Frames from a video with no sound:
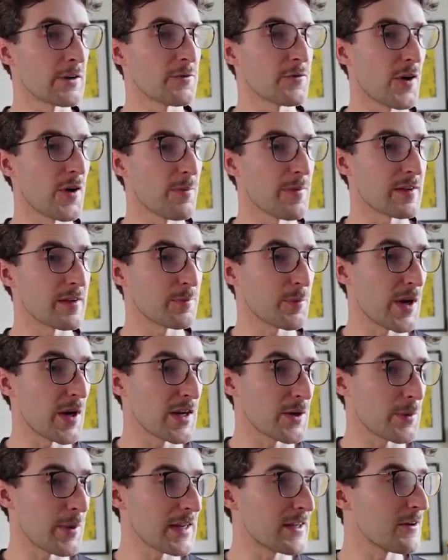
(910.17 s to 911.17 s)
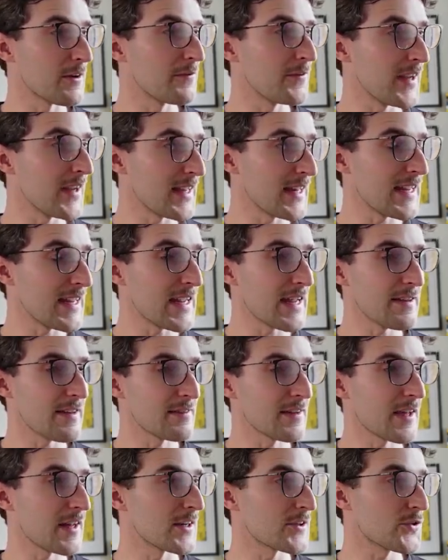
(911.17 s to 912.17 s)
from this breakaway. Kavili is
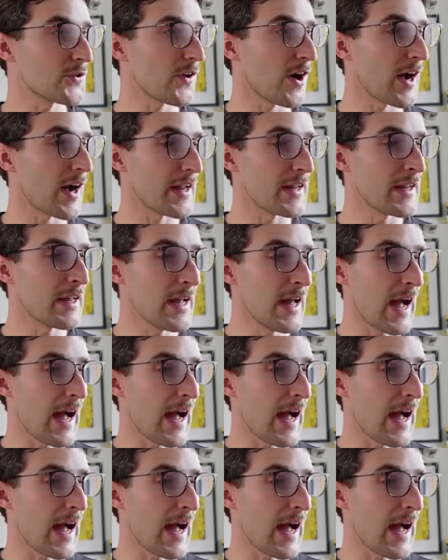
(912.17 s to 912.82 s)
going to try.